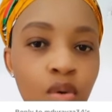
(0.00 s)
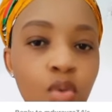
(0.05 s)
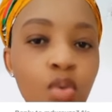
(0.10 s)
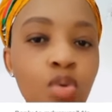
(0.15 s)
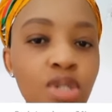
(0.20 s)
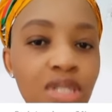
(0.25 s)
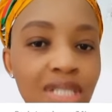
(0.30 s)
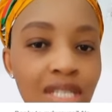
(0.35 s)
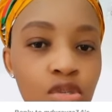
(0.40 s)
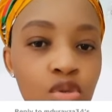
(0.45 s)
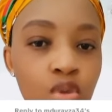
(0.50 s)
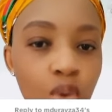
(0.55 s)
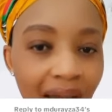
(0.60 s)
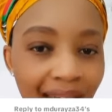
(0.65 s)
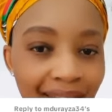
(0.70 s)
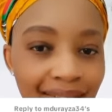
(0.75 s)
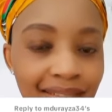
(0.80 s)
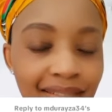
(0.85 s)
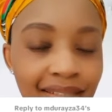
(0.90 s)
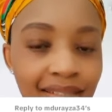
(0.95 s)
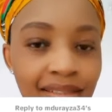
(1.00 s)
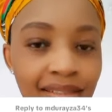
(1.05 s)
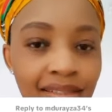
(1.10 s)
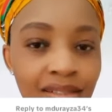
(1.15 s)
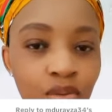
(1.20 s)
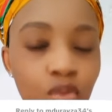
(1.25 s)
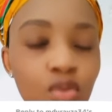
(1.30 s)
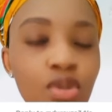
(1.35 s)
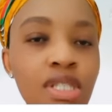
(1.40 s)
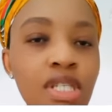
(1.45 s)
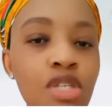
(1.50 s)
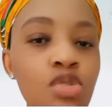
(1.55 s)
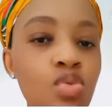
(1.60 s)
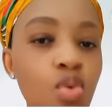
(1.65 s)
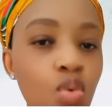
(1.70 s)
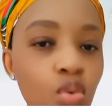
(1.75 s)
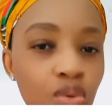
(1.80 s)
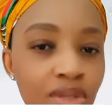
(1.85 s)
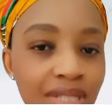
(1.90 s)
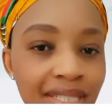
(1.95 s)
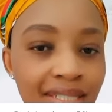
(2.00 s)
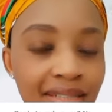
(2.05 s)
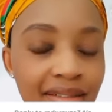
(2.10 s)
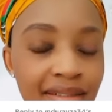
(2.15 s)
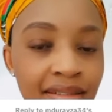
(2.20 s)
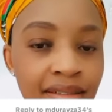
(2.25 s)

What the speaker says: Ujeso ati, Ujeso uti?